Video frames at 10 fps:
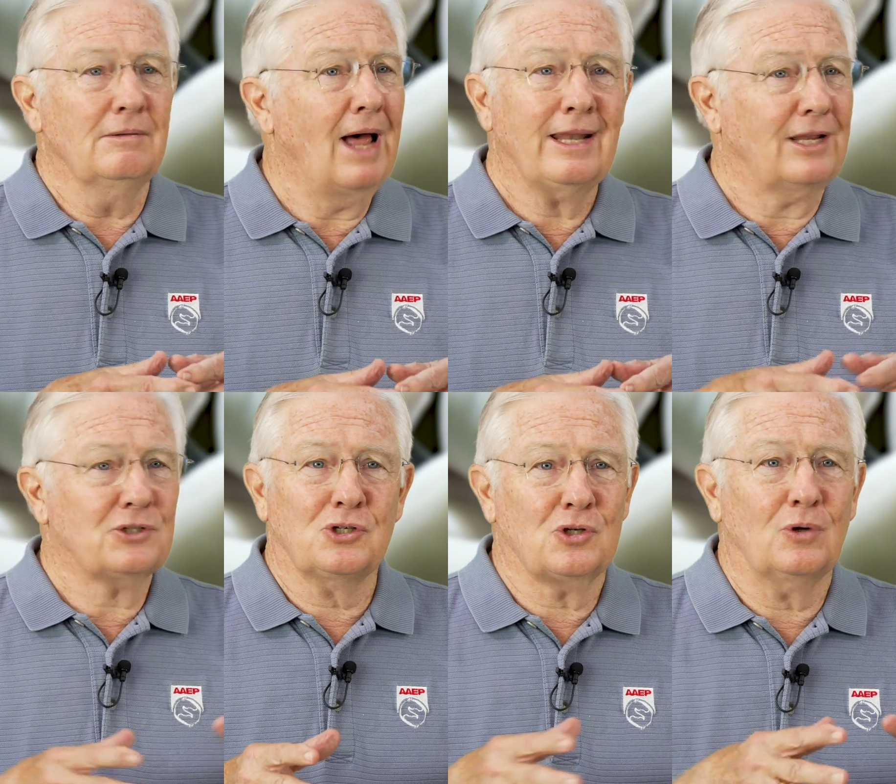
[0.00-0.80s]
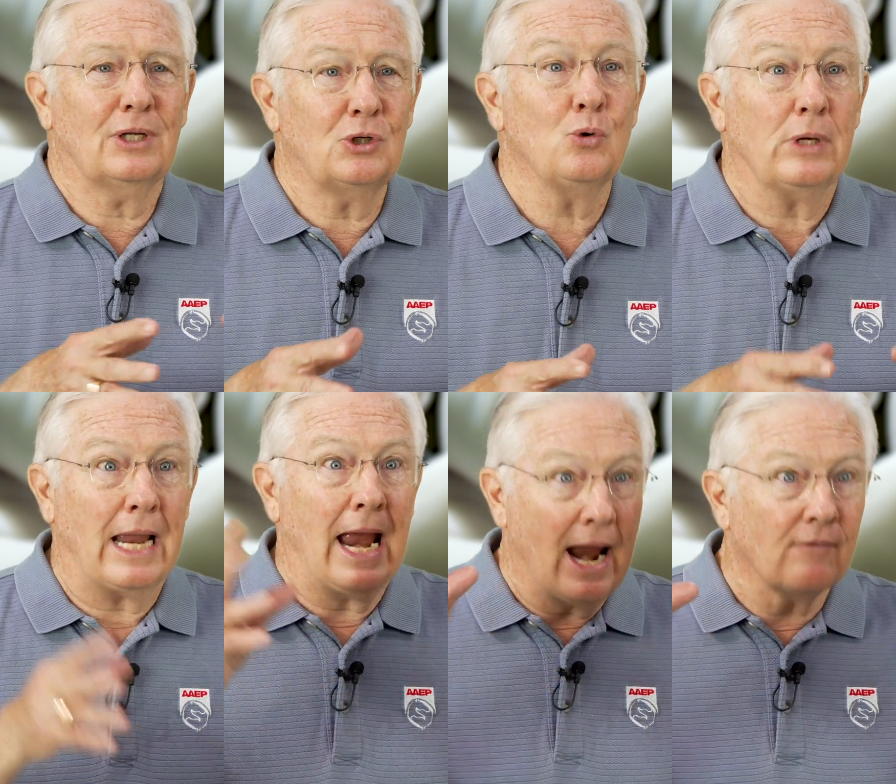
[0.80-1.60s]
not necessarily doing
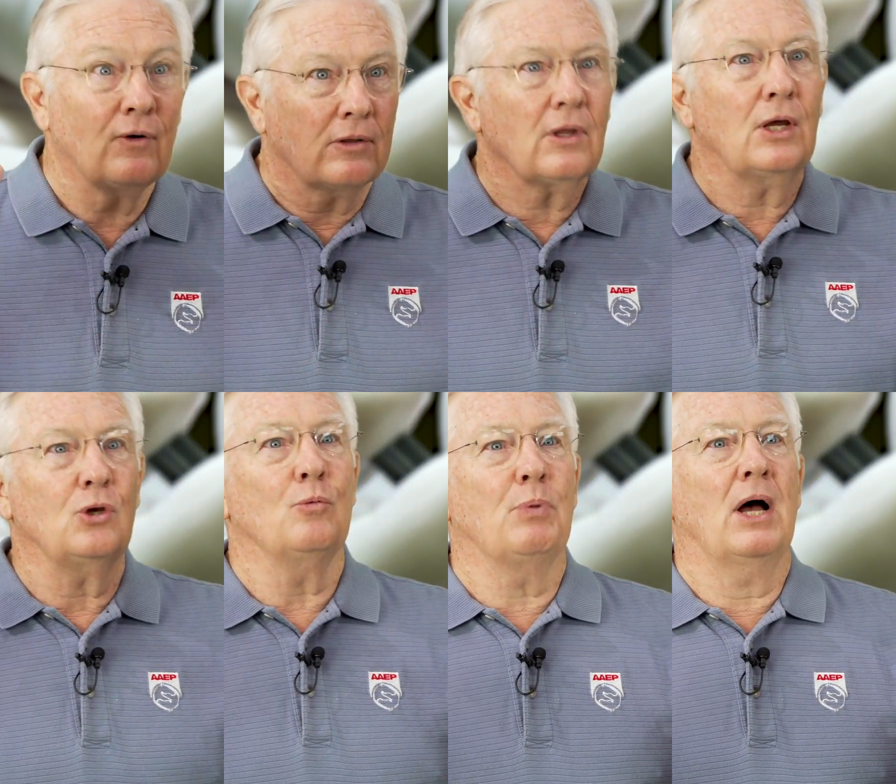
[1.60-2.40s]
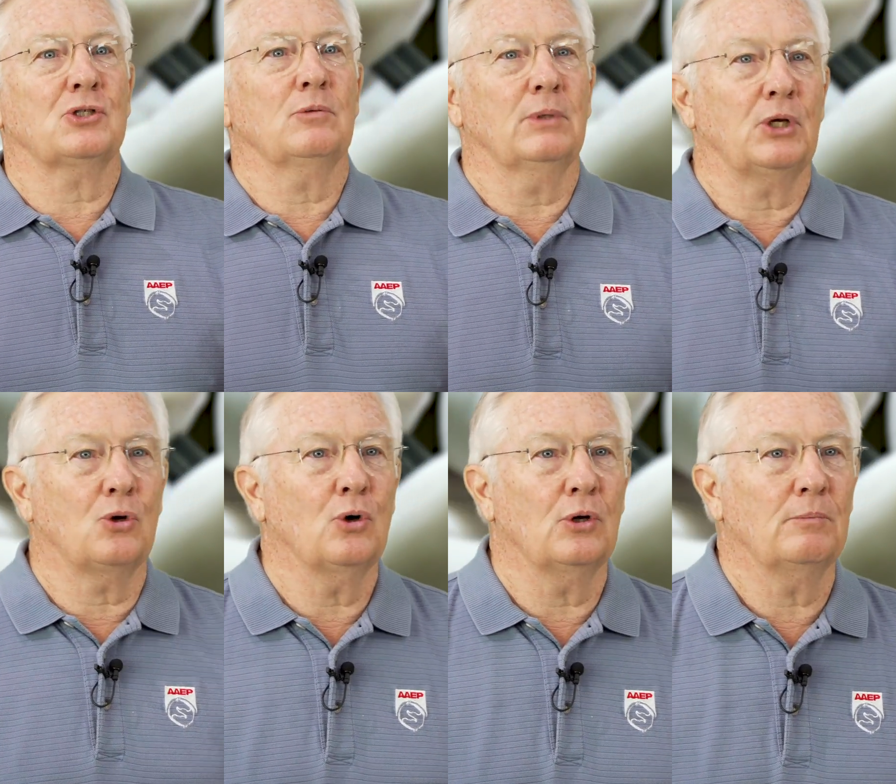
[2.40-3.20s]
everything you possibly
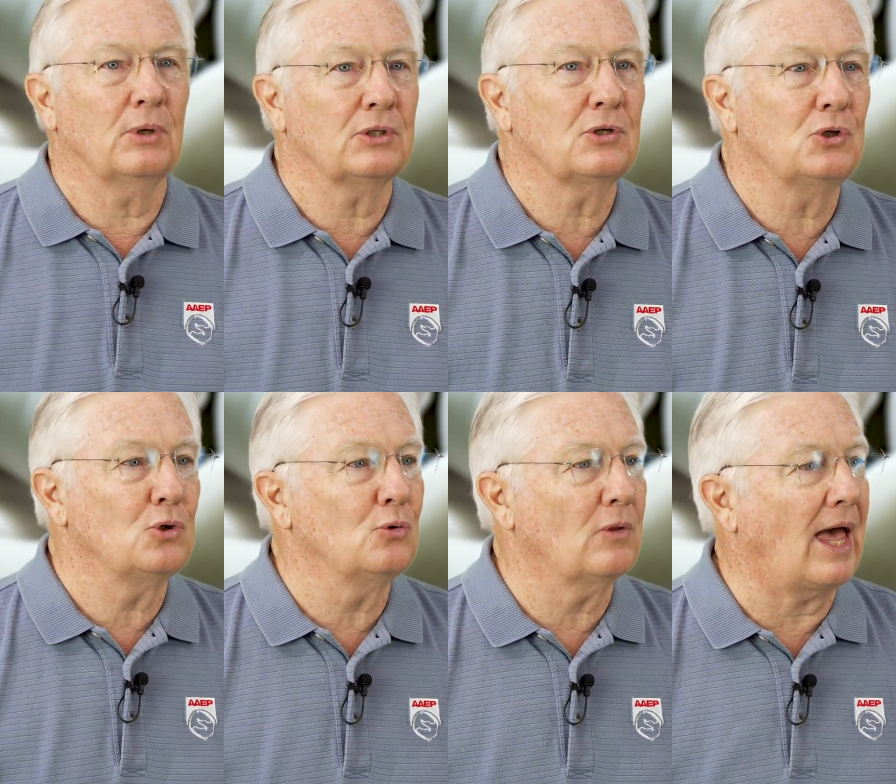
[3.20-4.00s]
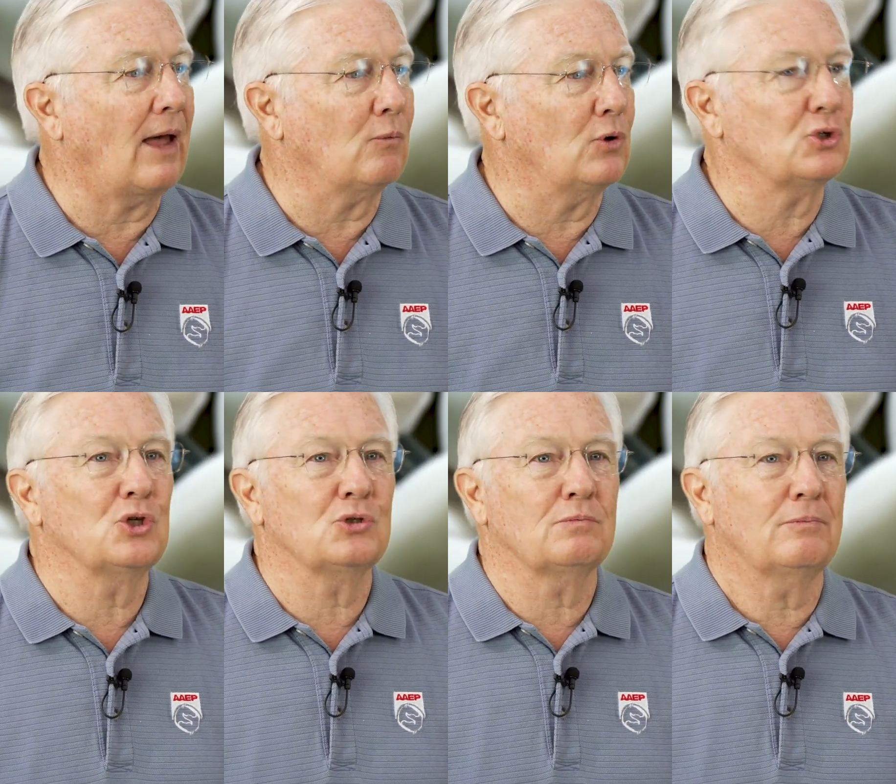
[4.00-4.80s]
could, but to do that which
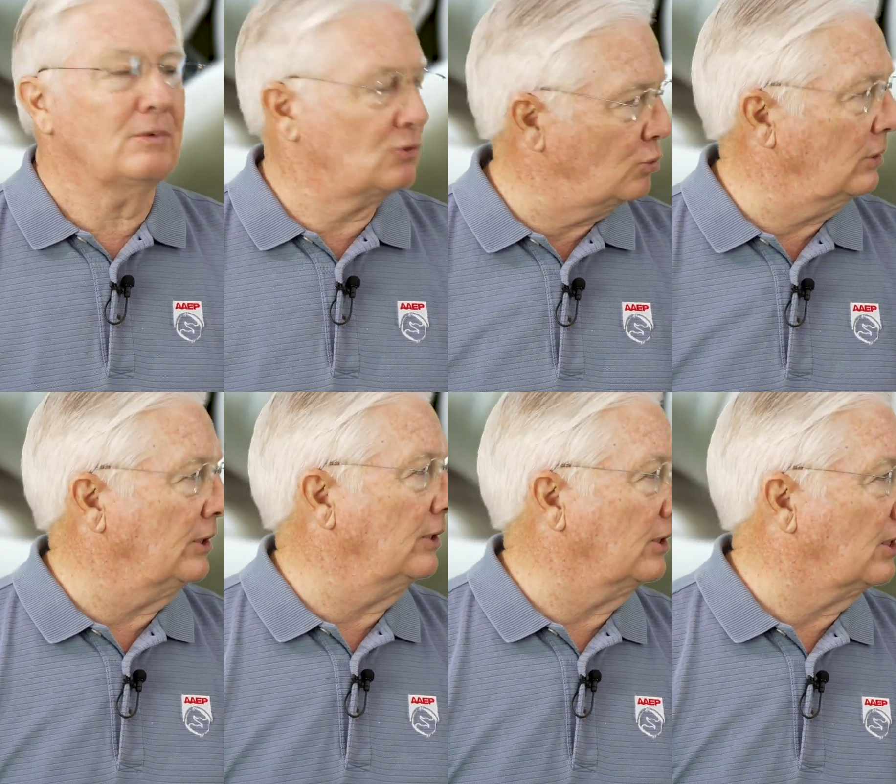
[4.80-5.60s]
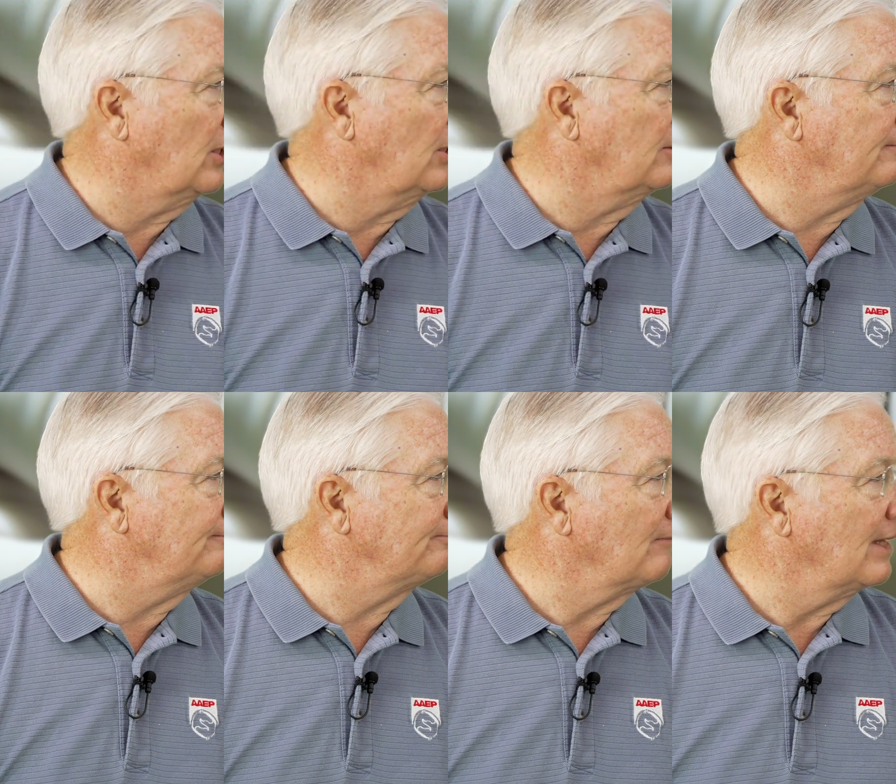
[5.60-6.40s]
is truly indicated.
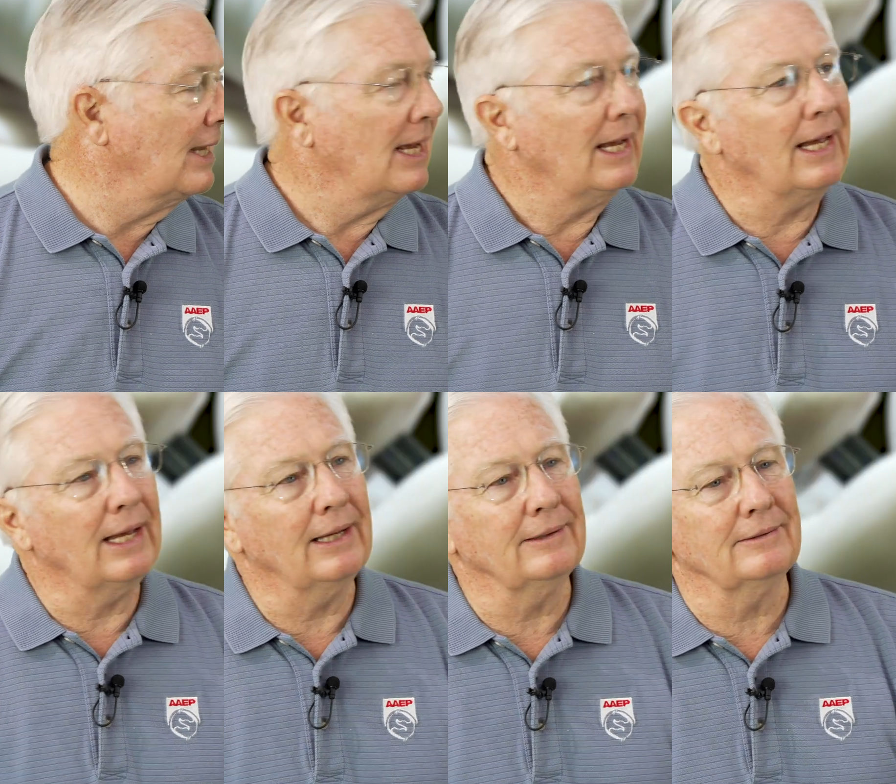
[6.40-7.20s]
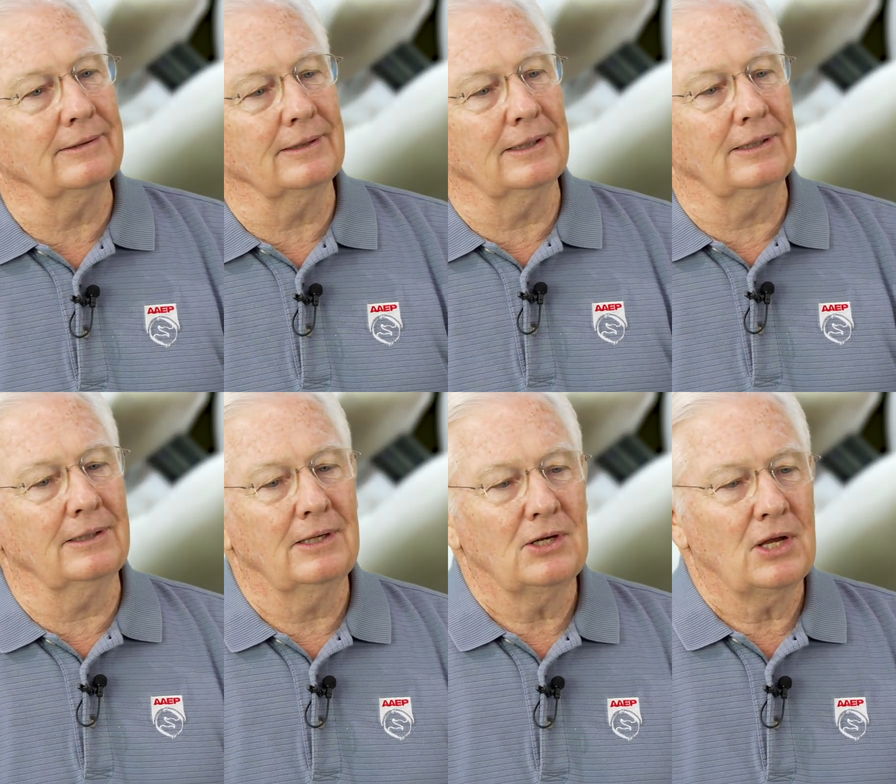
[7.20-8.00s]
Yeah. And uh,
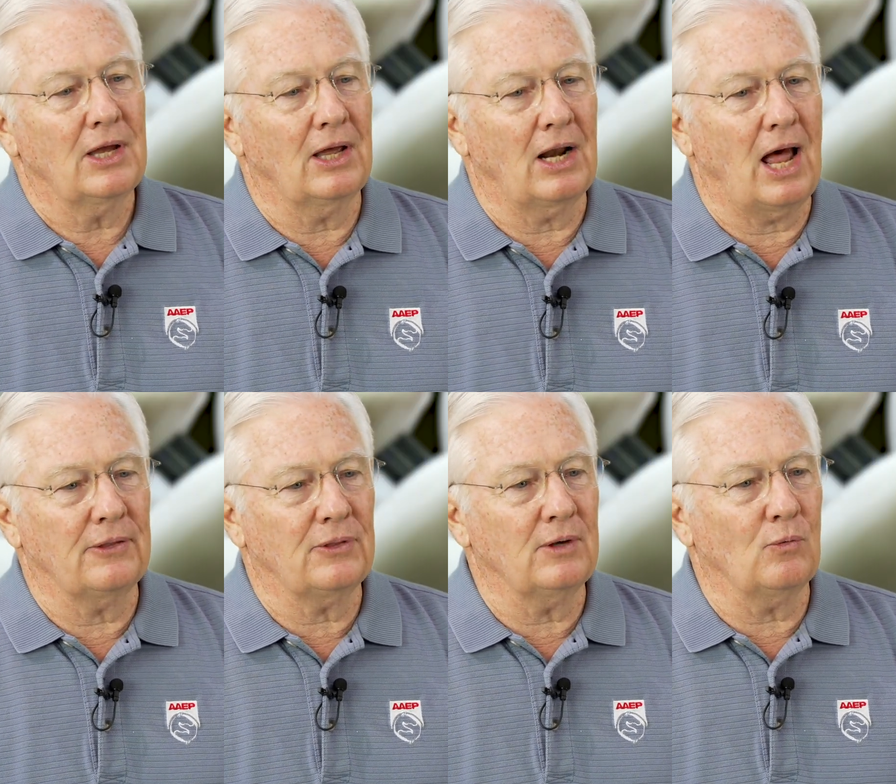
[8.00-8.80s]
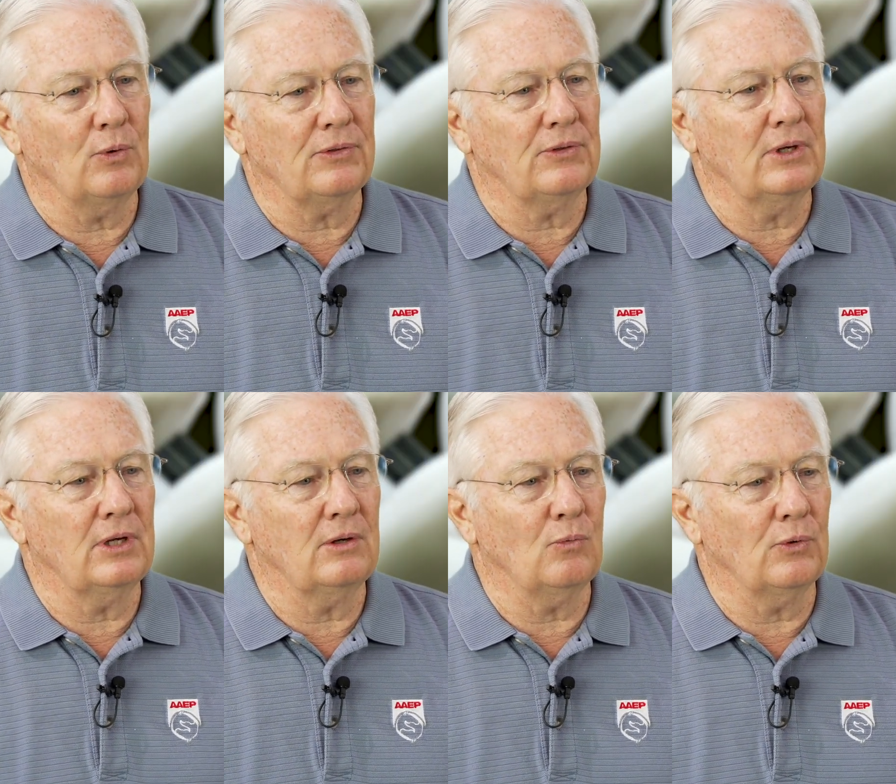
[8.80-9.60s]
and I think with
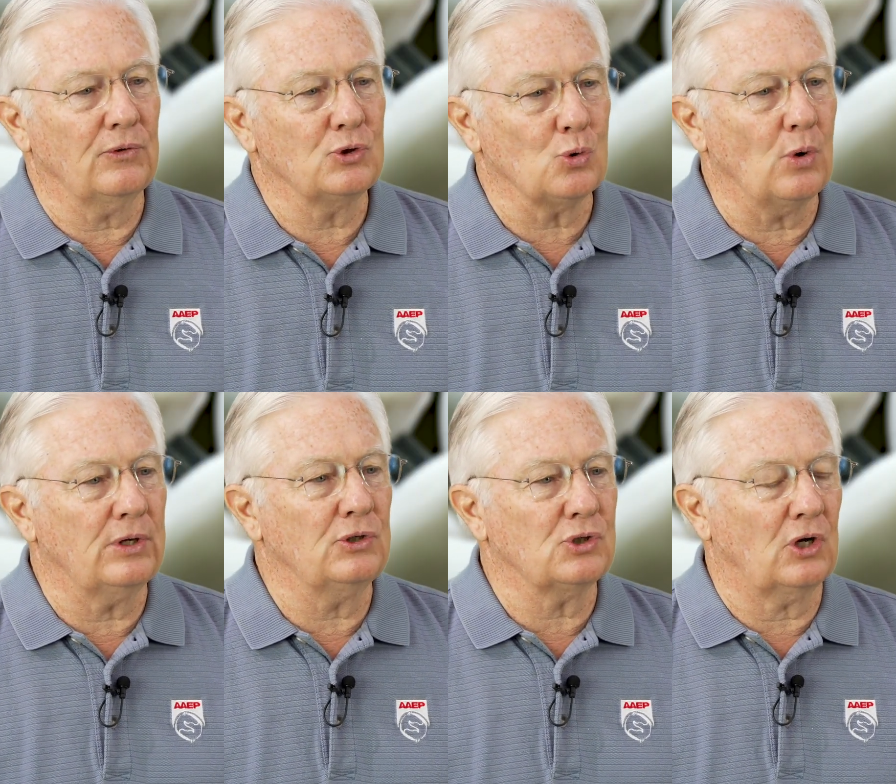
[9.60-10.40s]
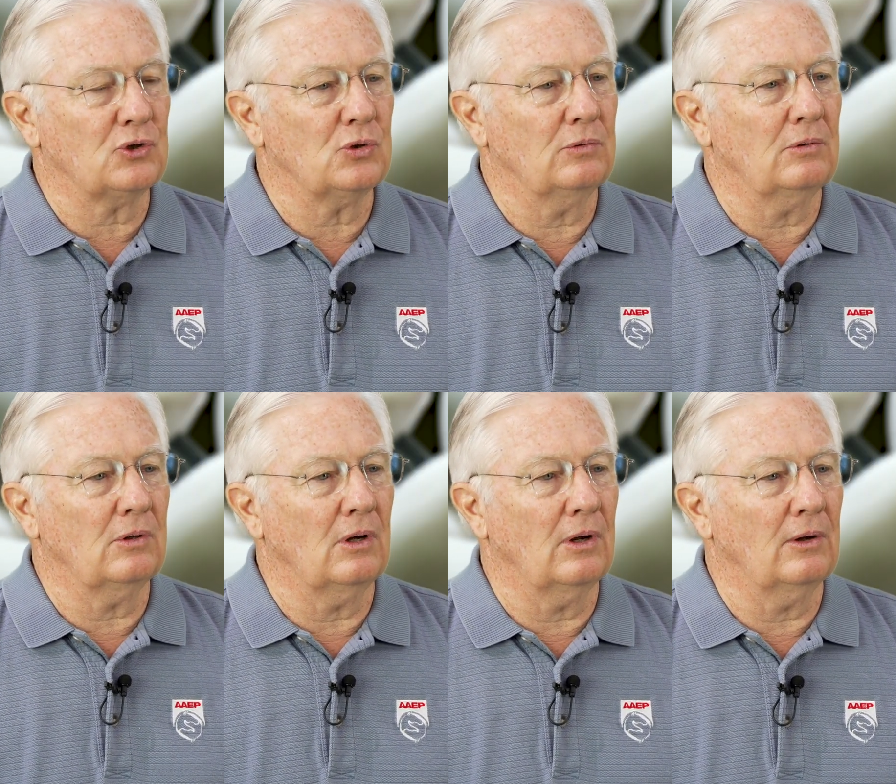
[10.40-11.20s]
the with the joint injection
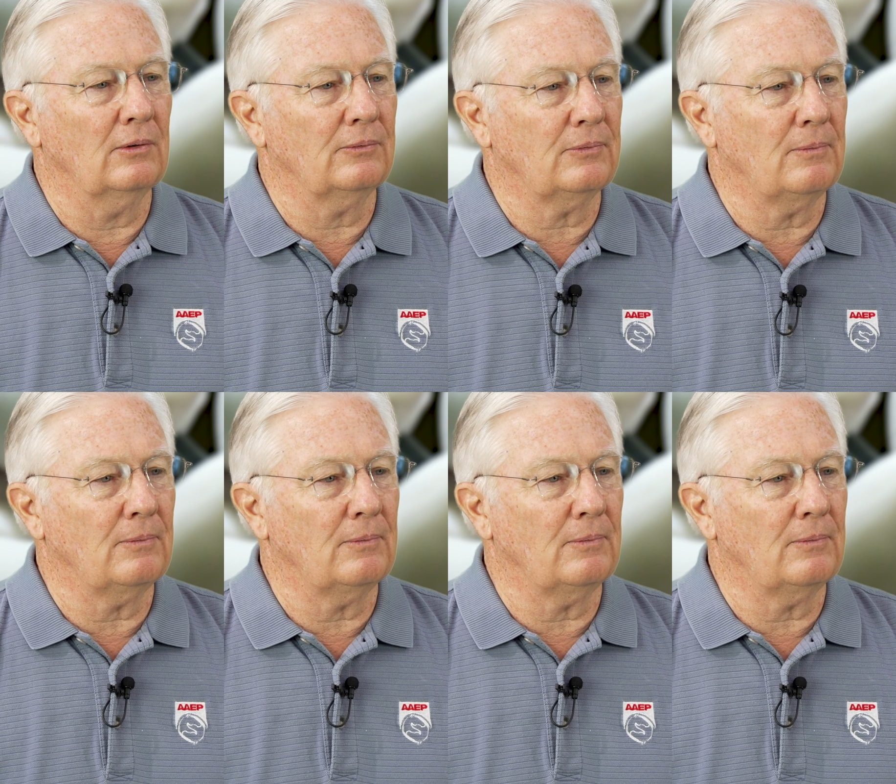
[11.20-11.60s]
uh, uh,